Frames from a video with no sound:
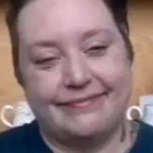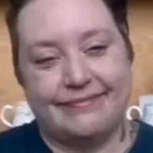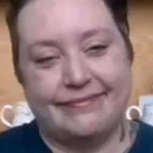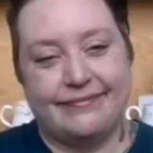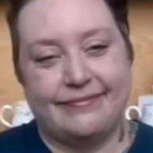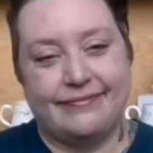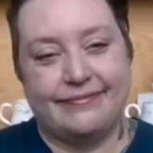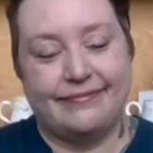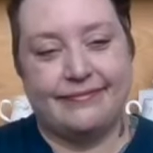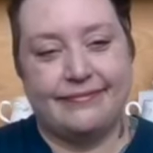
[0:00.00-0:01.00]

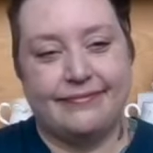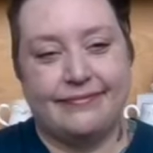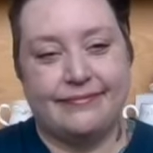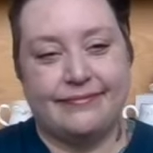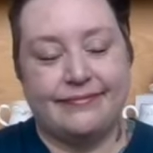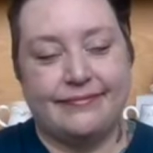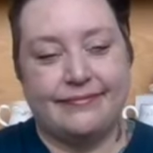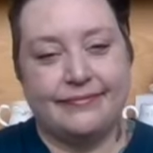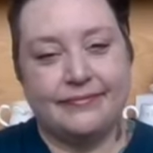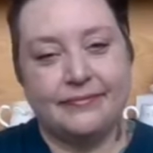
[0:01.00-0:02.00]

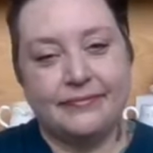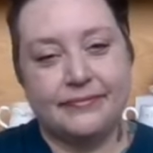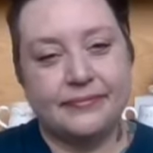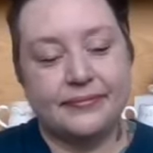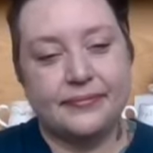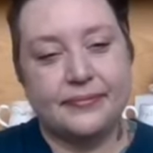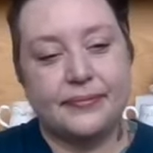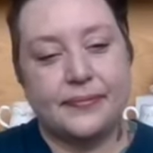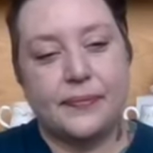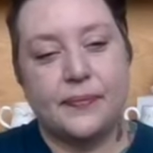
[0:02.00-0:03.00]

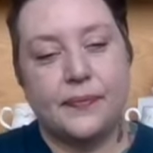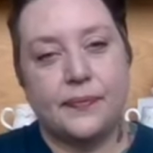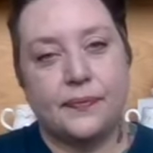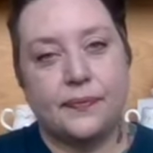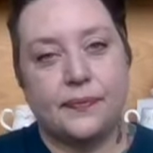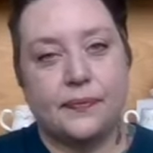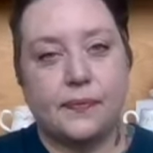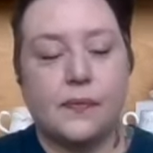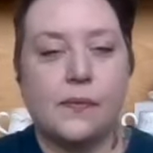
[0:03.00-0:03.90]
The person shown says nothing.